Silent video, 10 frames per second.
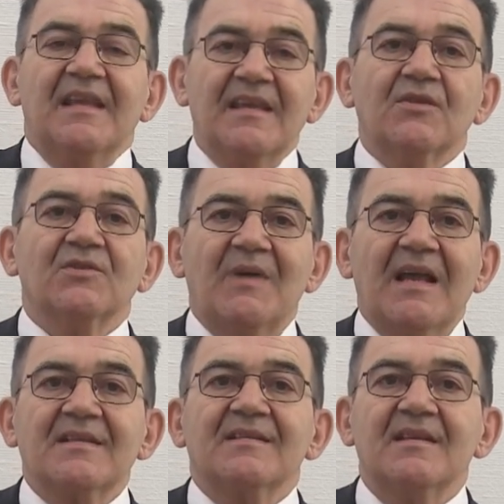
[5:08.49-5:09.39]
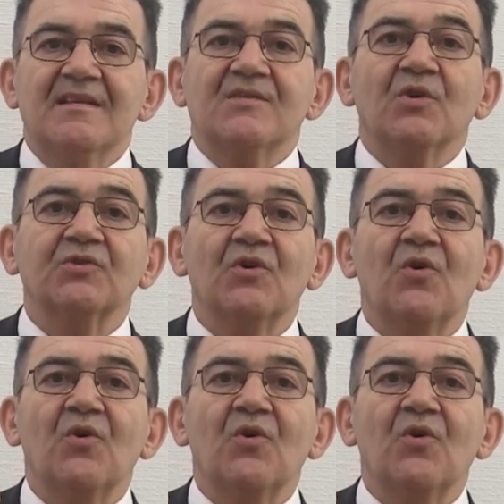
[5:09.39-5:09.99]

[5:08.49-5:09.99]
Their advice is not